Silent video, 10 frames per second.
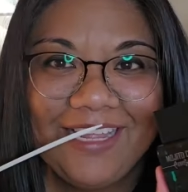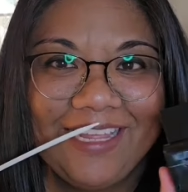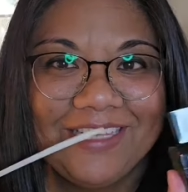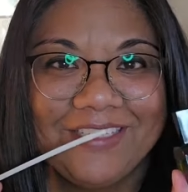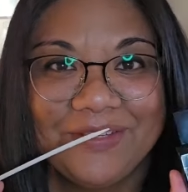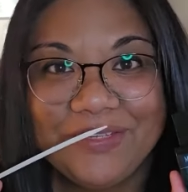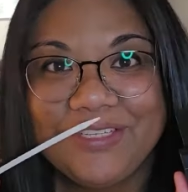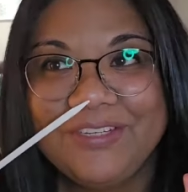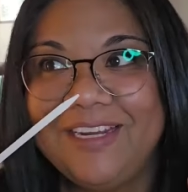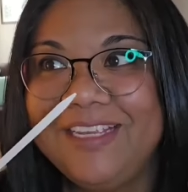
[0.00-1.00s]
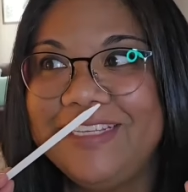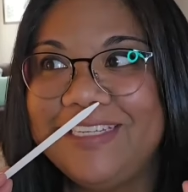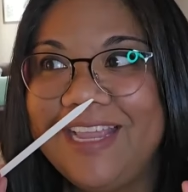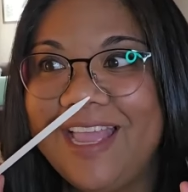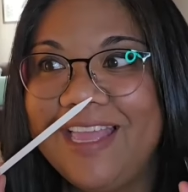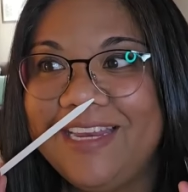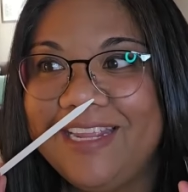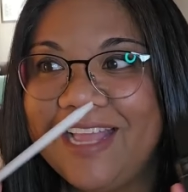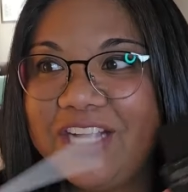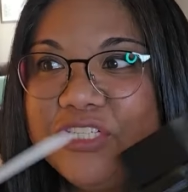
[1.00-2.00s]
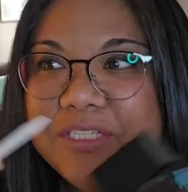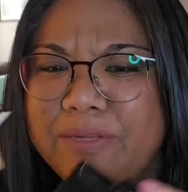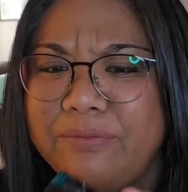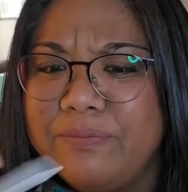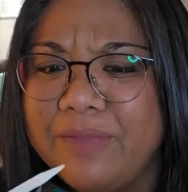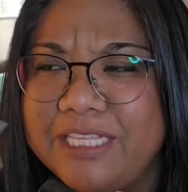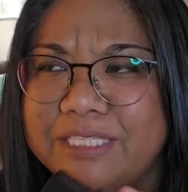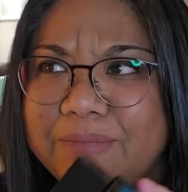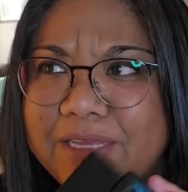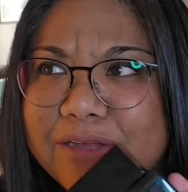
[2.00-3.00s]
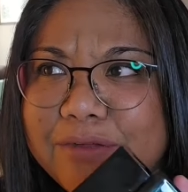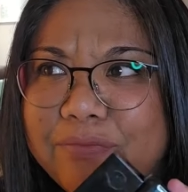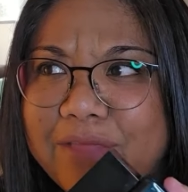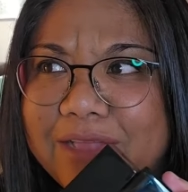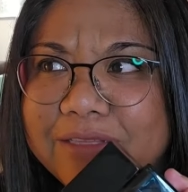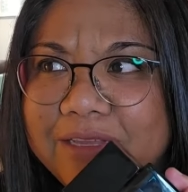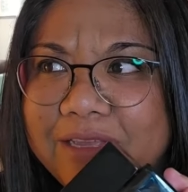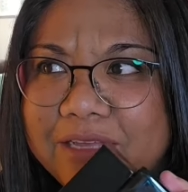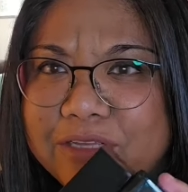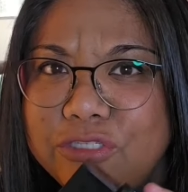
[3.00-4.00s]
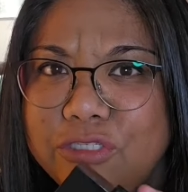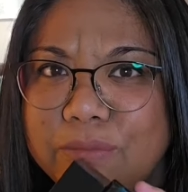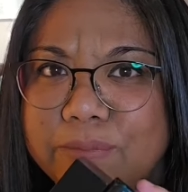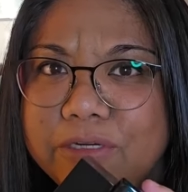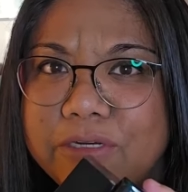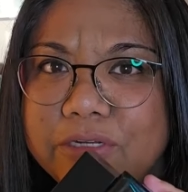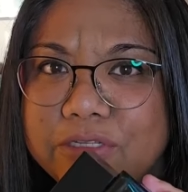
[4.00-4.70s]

is so strange and it actually reminds me of that super